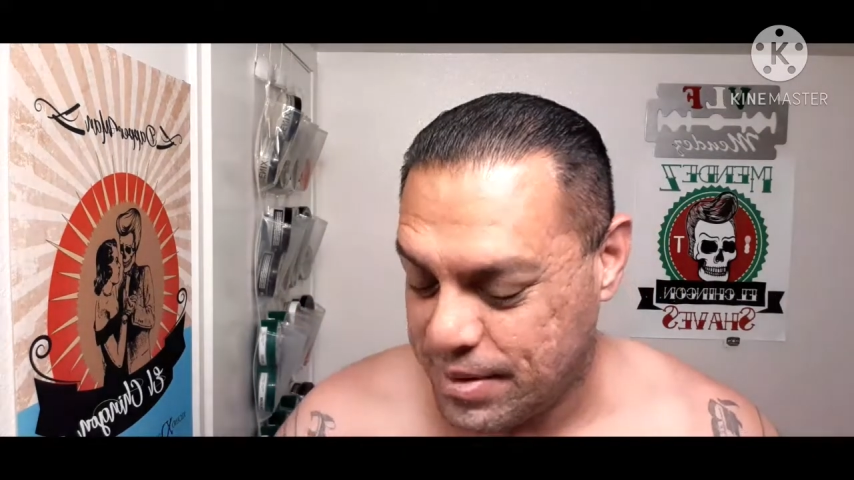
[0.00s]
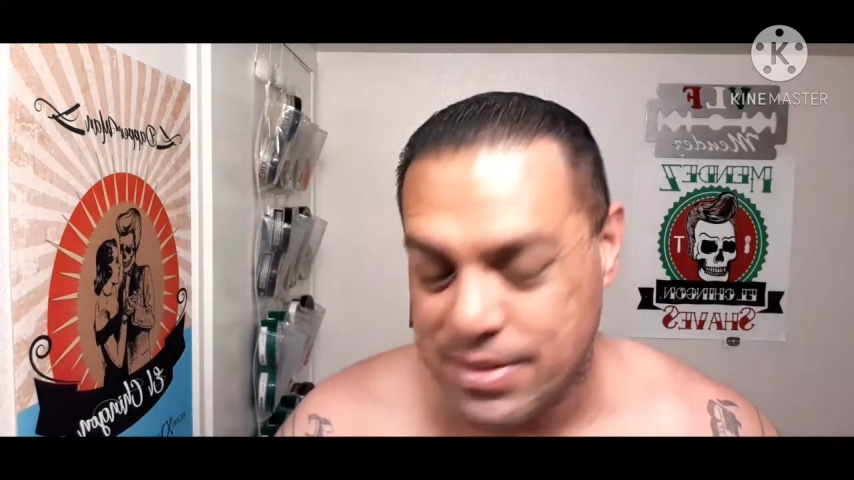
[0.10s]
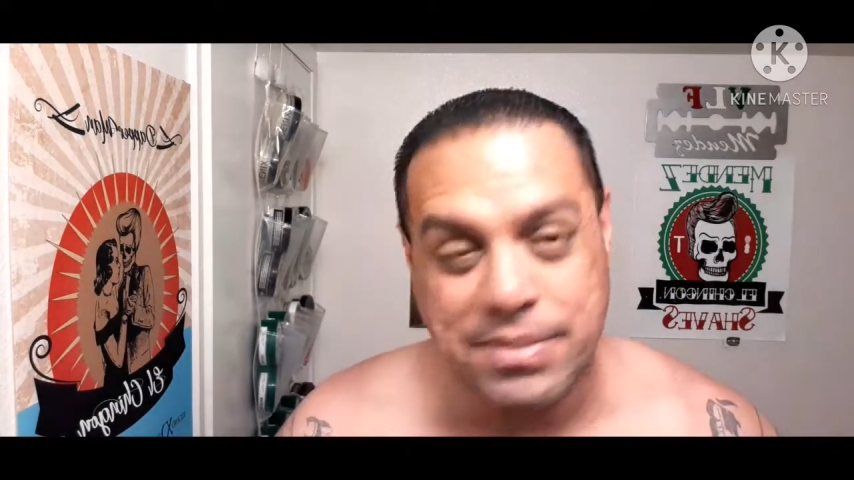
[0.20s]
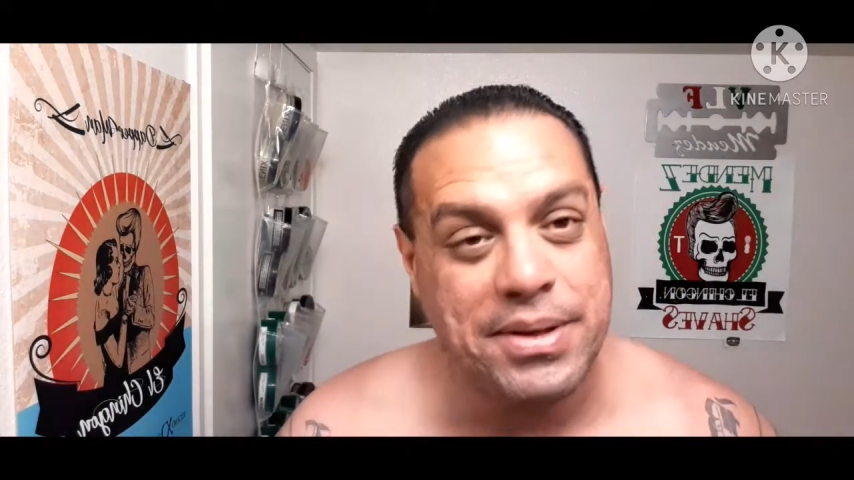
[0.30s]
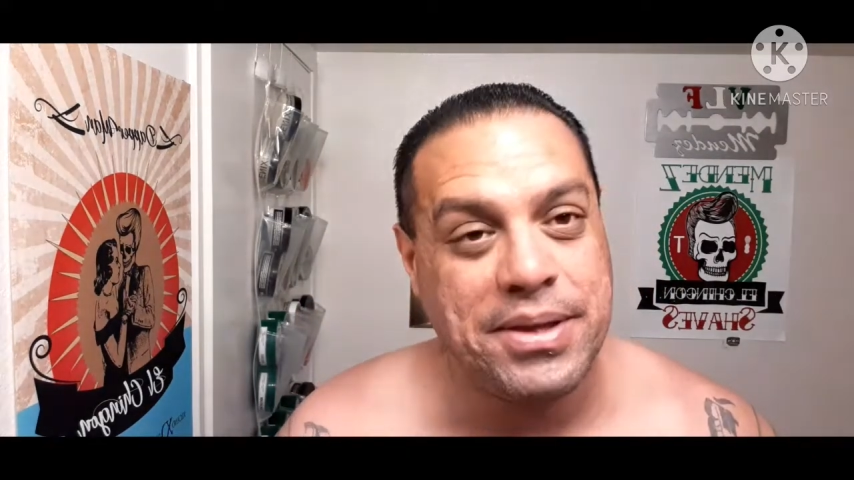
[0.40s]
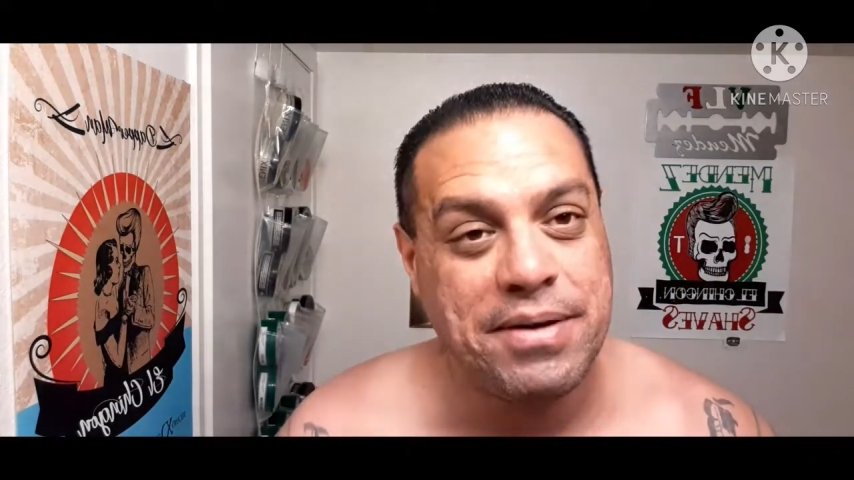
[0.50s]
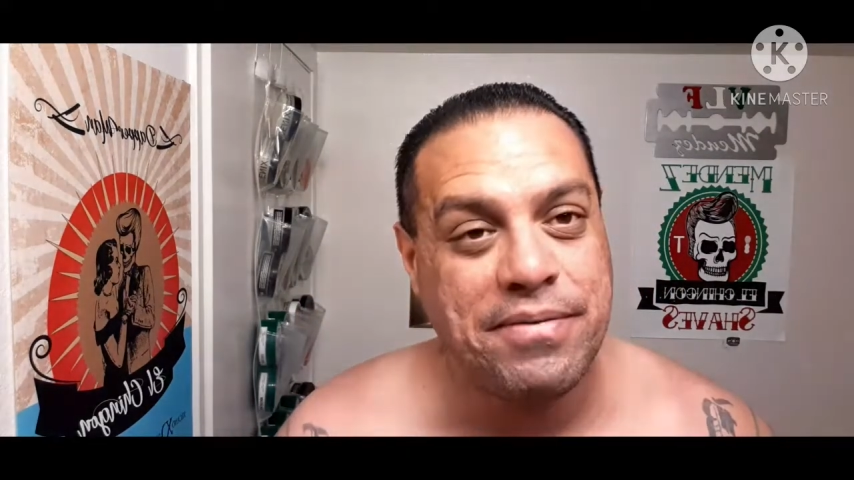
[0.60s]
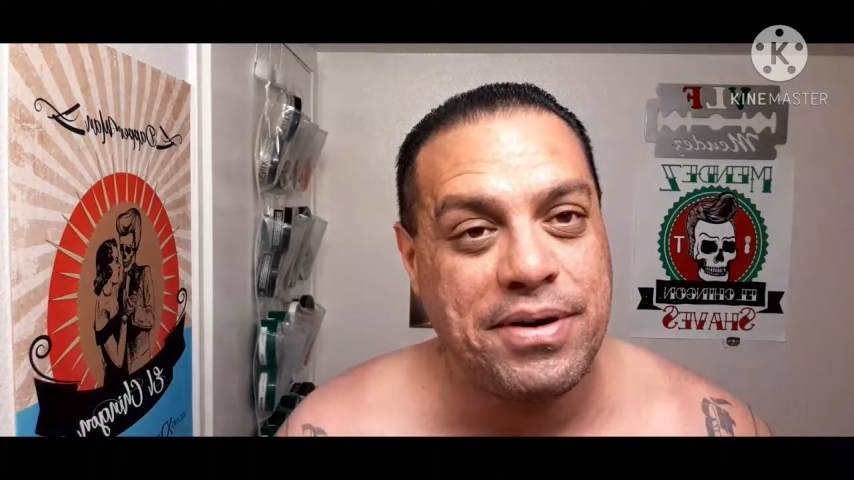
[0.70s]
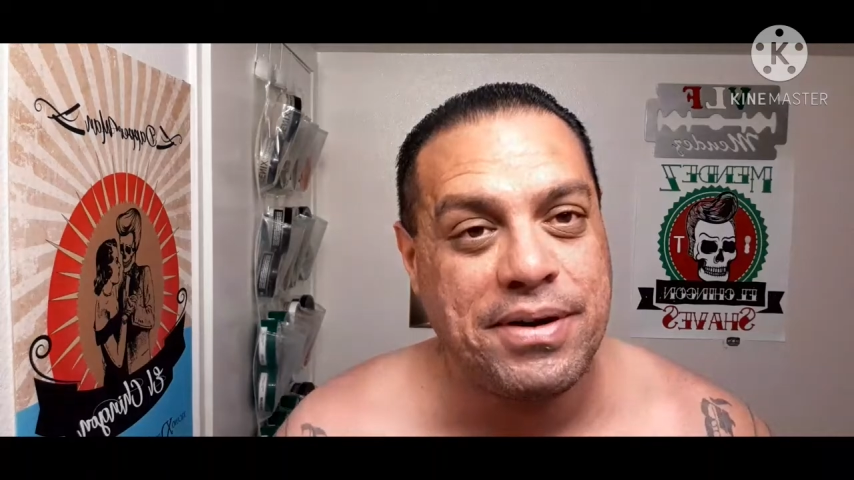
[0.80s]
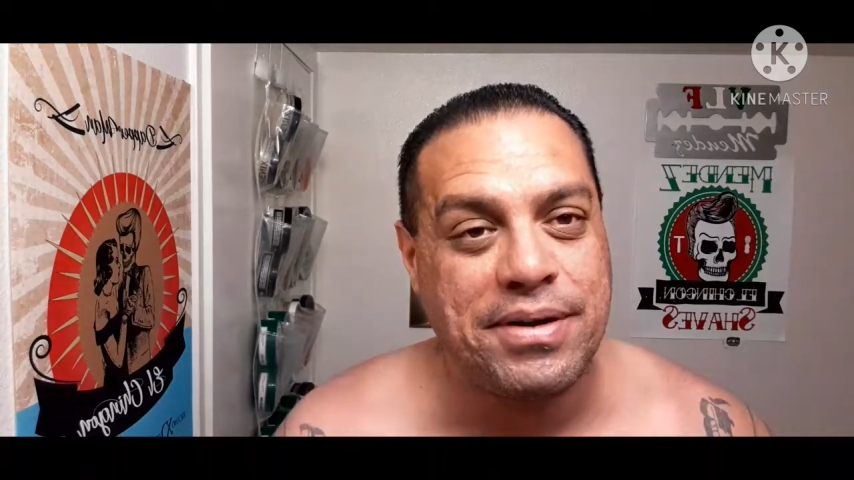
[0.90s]
something
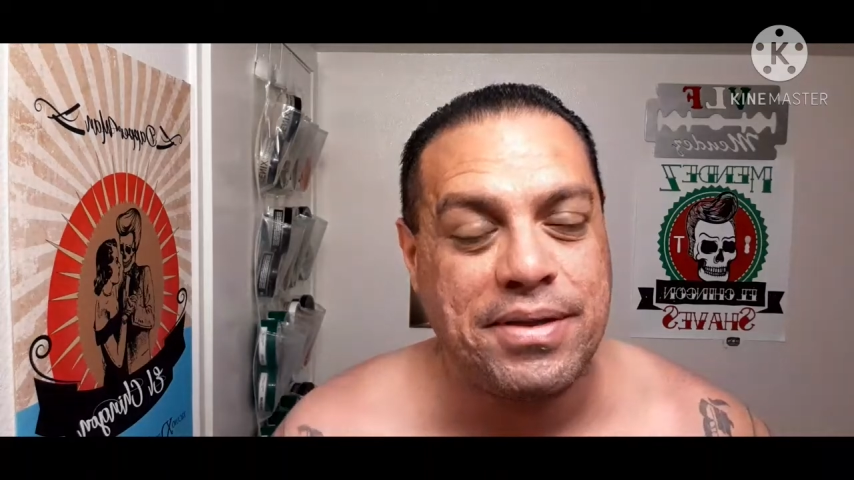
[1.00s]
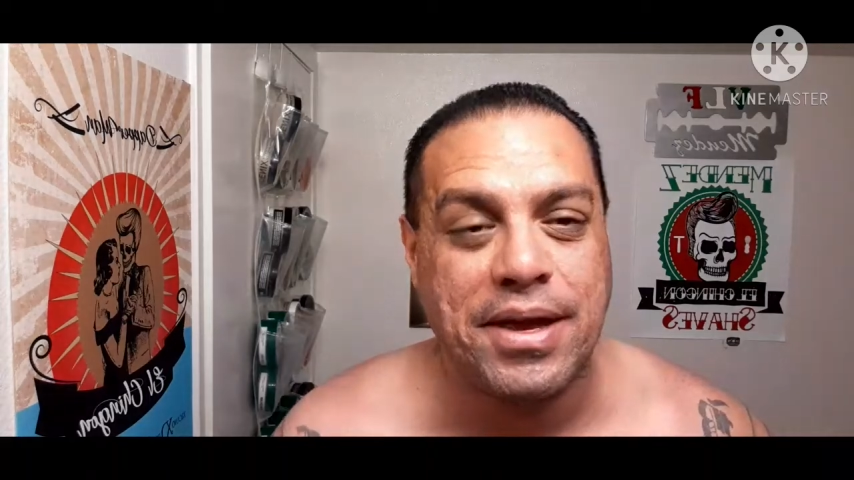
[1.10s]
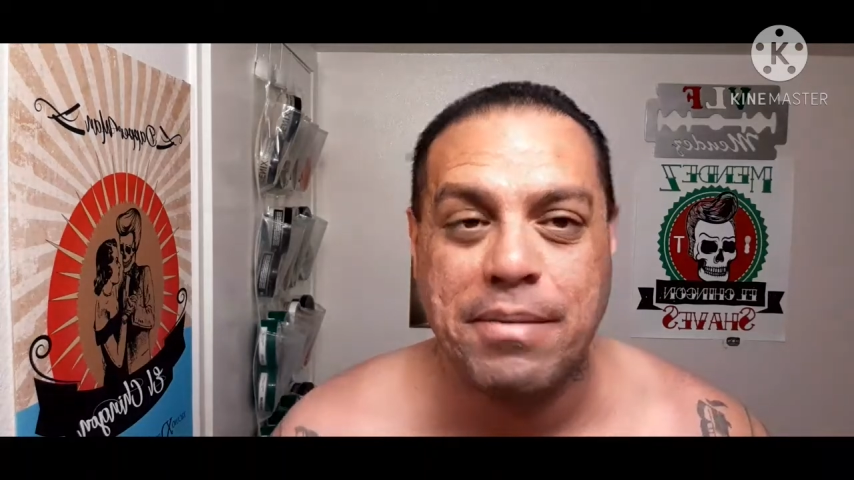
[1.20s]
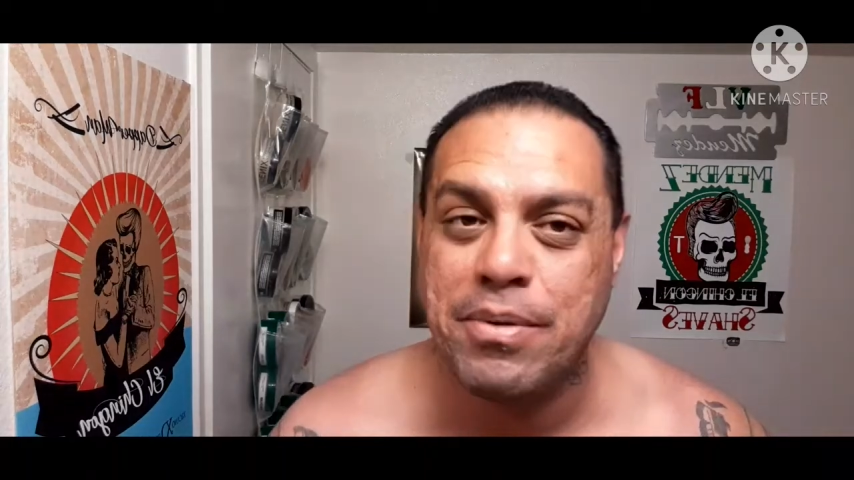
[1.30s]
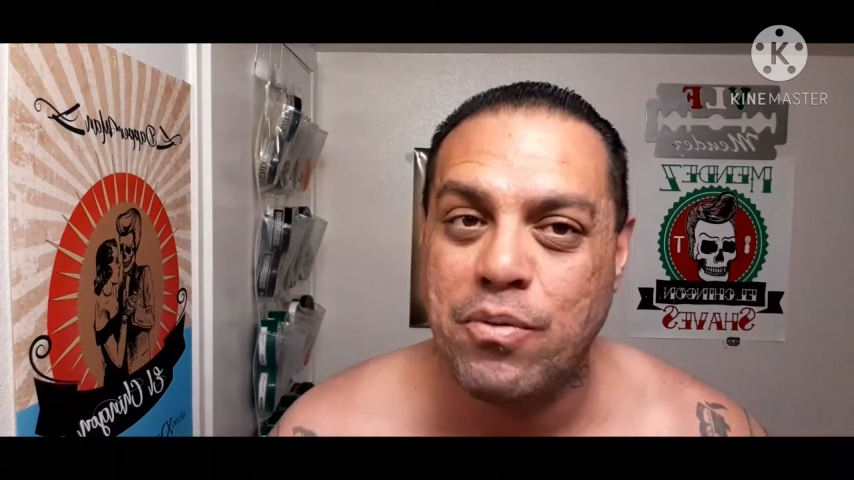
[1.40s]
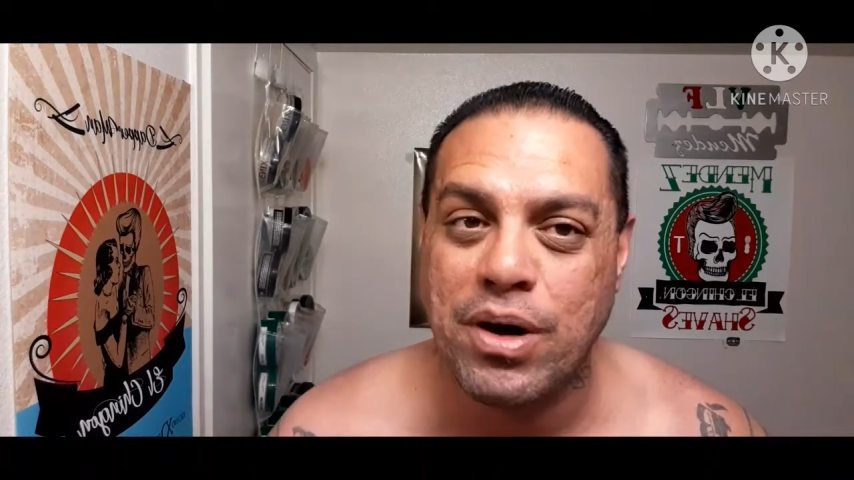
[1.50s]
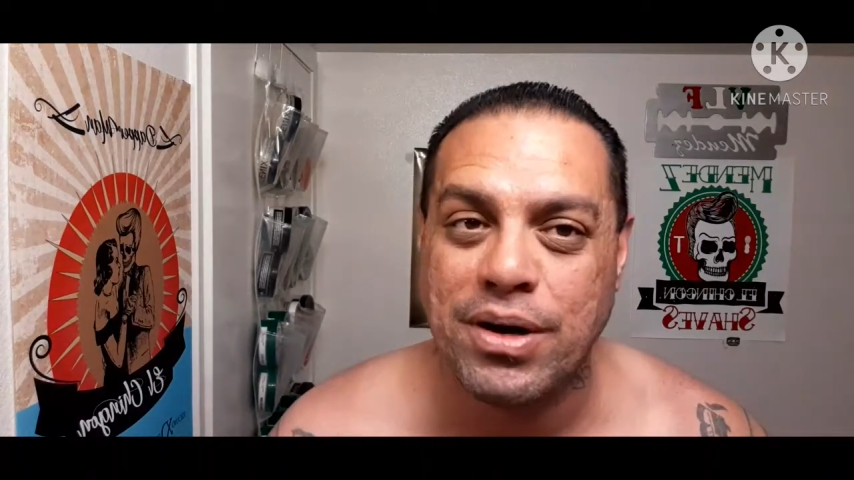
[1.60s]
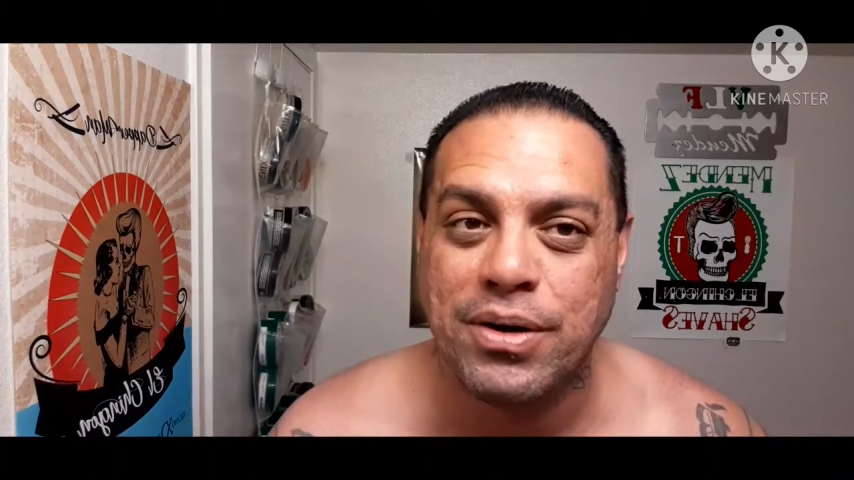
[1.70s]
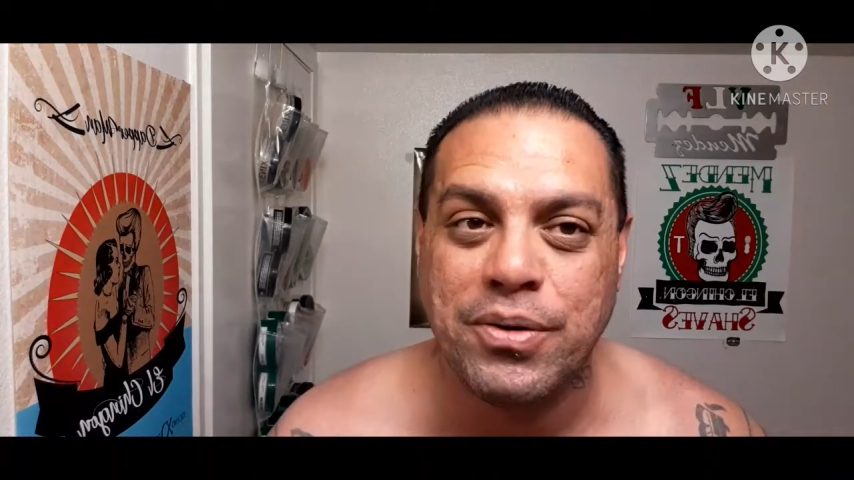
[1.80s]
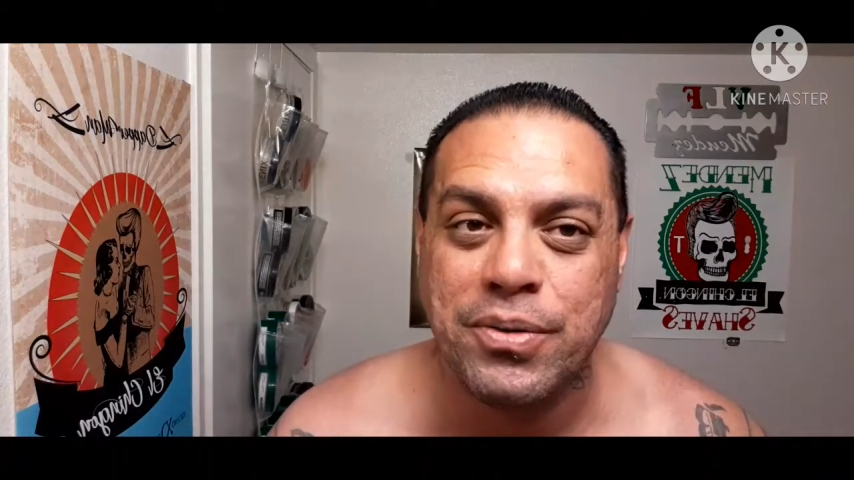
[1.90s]
different that I've been
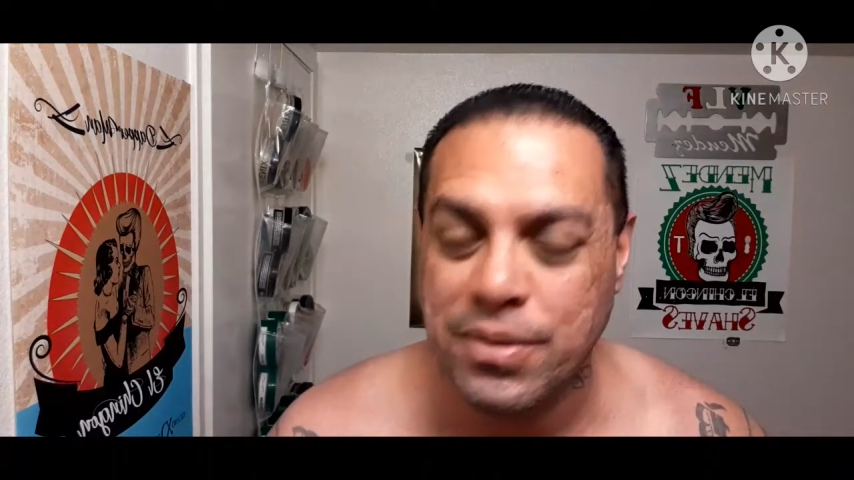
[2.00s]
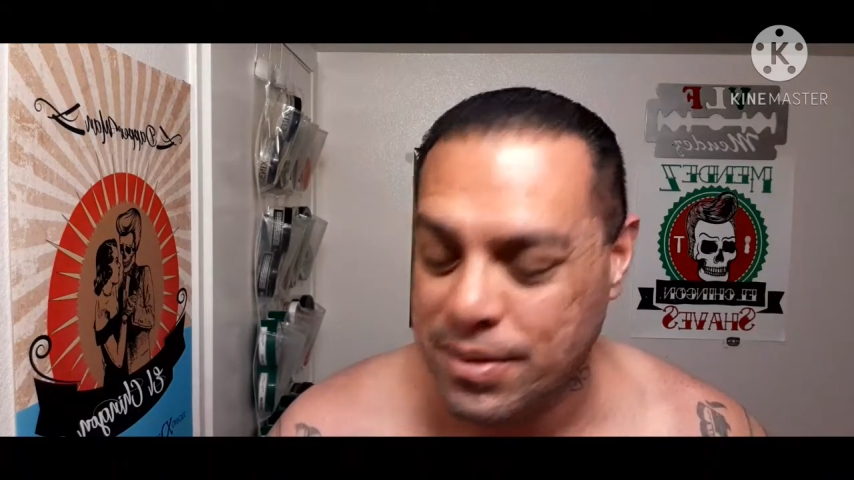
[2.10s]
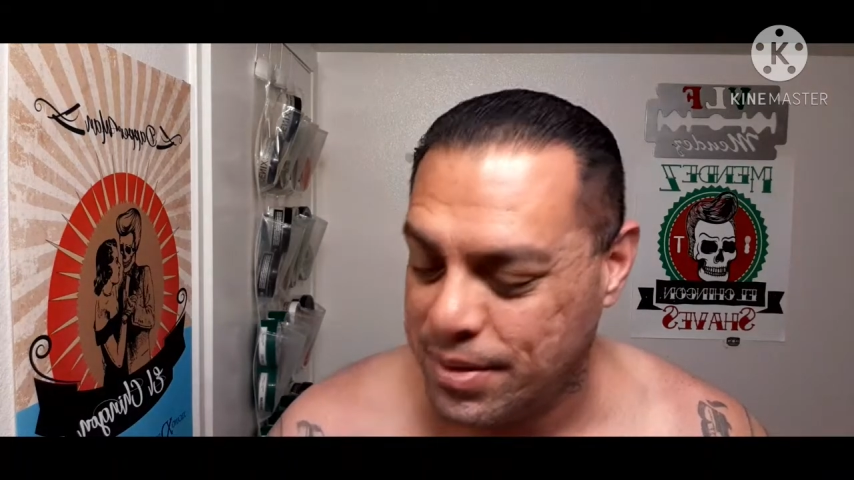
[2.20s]
wanting to do,